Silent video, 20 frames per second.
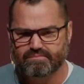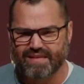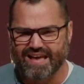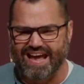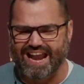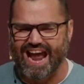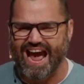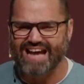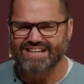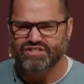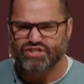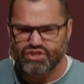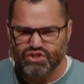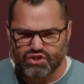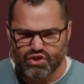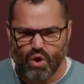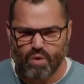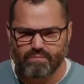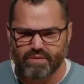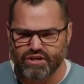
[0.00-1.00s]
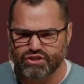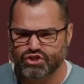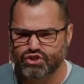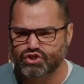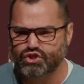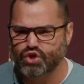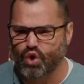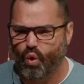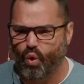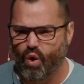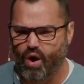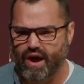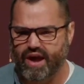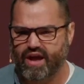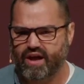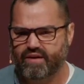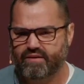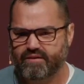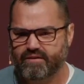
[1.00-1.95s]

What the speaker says: and had so much joy.